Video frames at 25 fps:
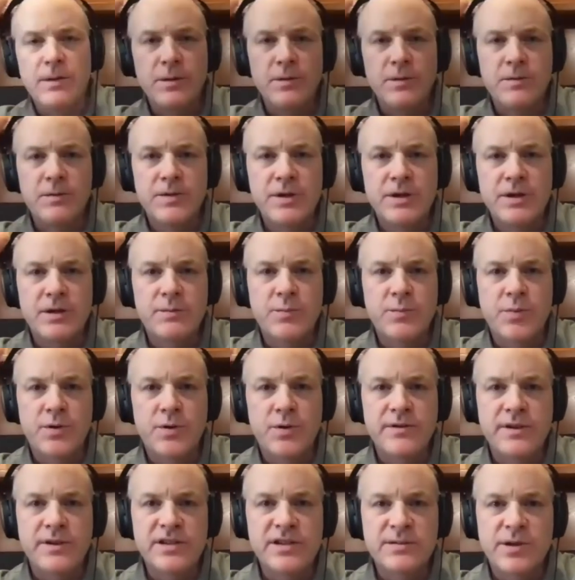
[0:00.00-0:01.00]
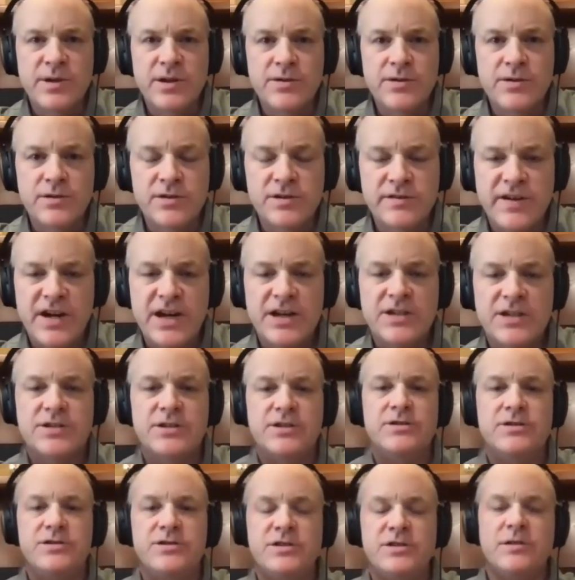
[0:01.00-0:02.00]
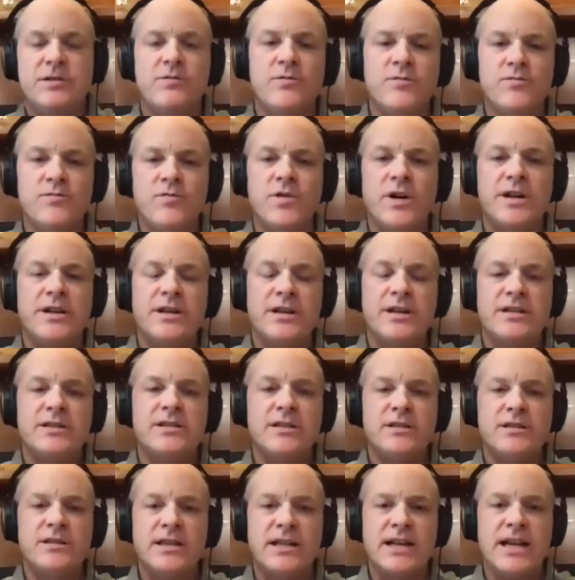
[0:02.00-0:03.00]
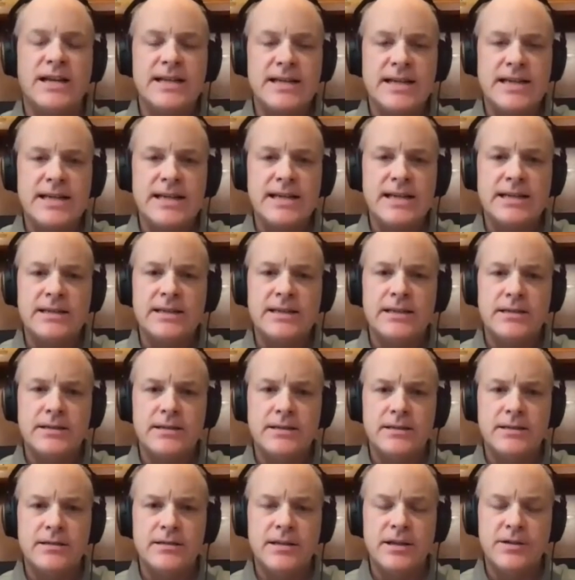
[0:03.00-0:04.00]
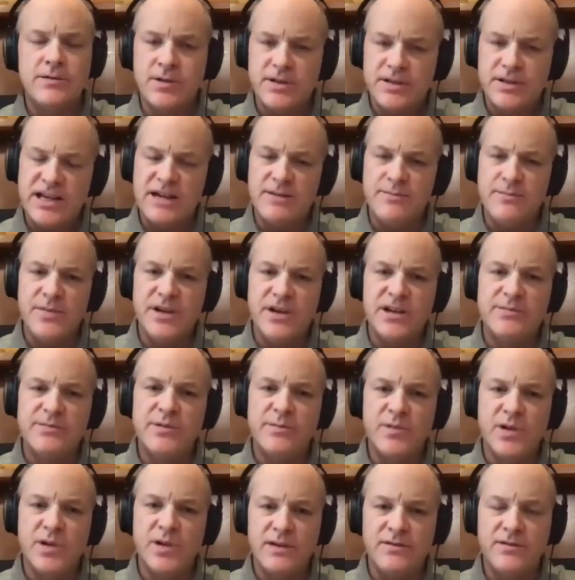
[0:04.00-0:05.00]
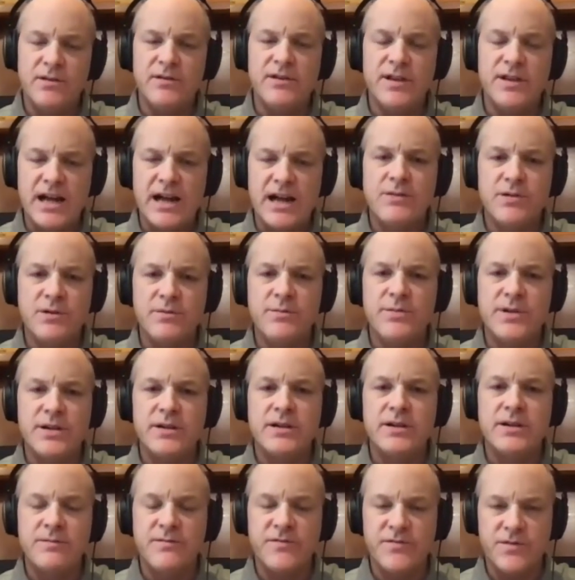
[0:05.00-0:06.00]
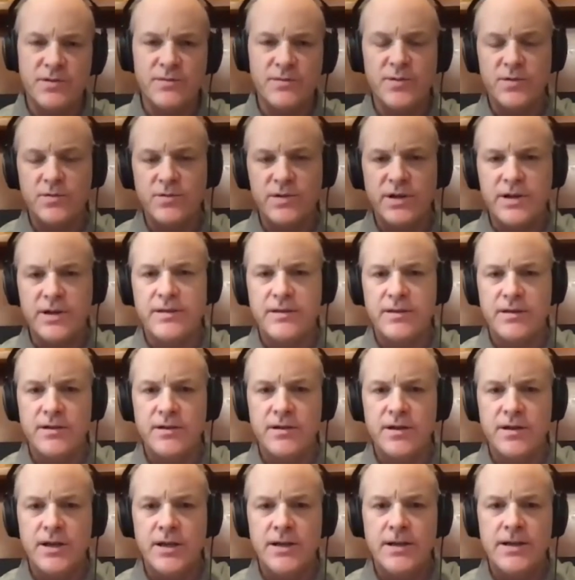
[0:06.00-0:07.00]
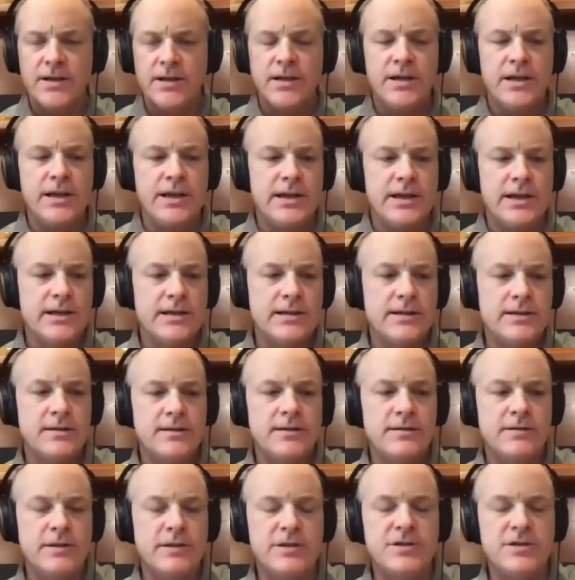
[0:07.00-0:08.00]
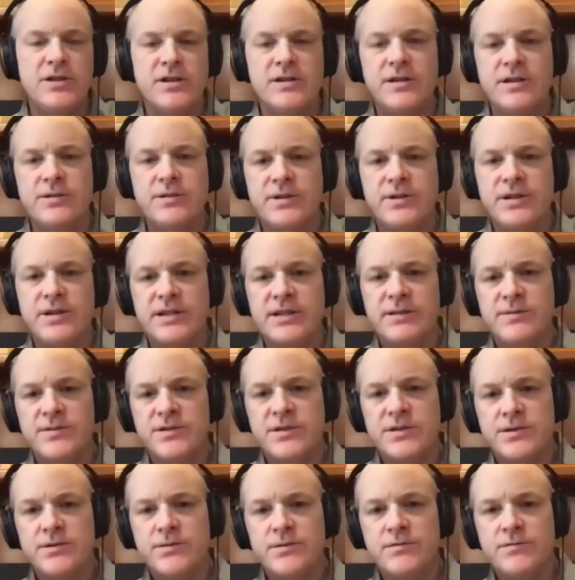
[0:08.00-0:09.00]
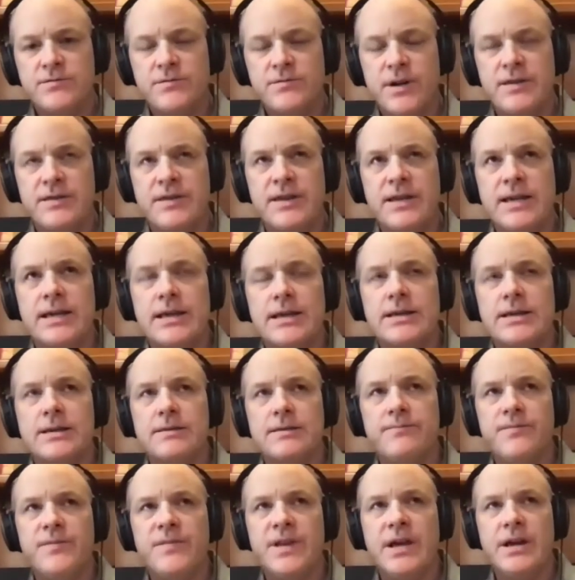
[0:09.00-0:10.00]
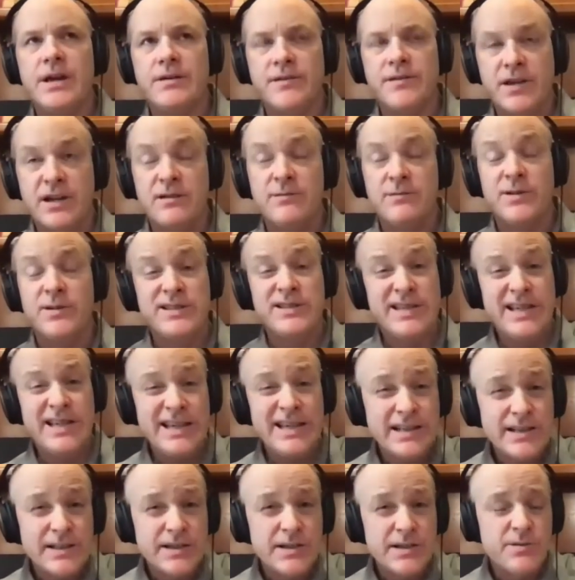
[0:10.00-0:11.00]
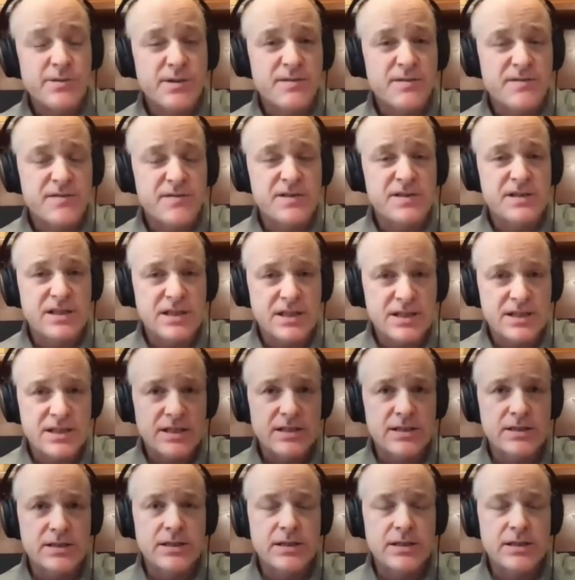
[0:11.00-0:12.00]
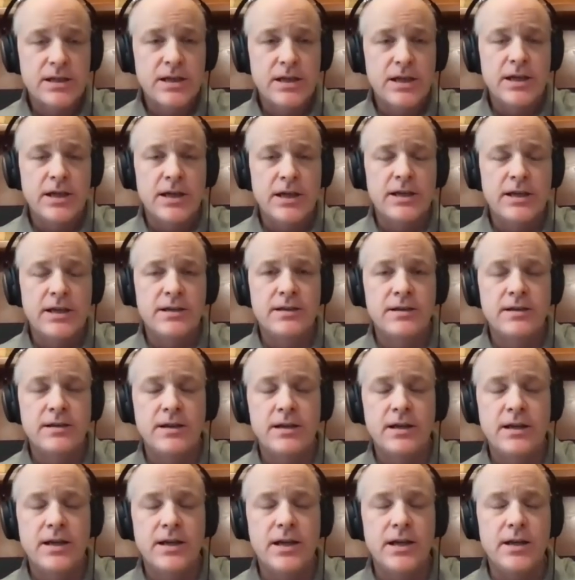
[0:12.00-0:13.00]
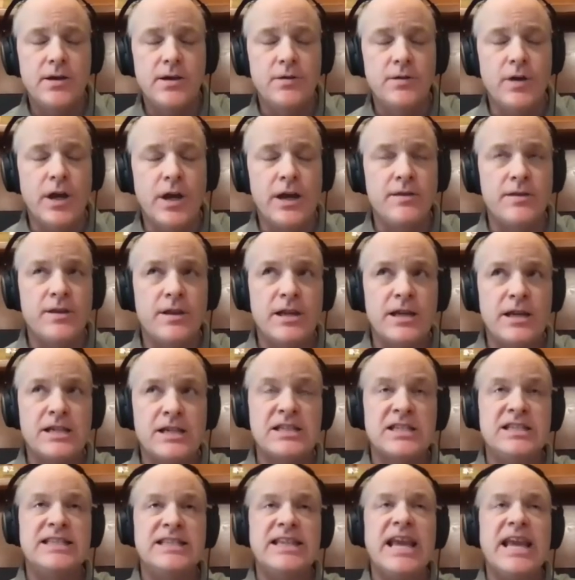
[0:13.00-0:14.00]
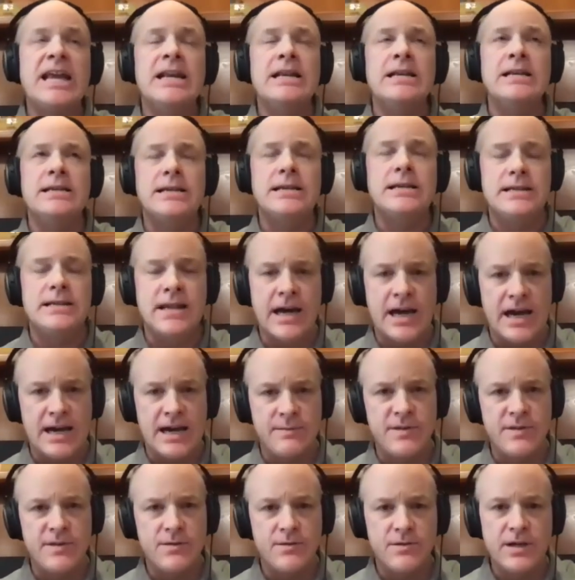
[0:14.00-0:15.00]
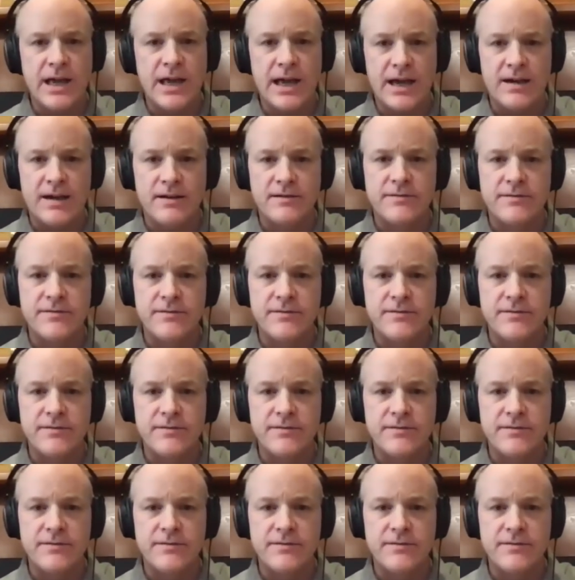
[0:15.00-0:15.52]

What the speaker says: important things about a course of action is you say, what is it that I need? Like, what's that minimum level that I will be comfortable with? And certainly when it comes to, I think, healthcare, and particularly with physicians, and in the extended time that we have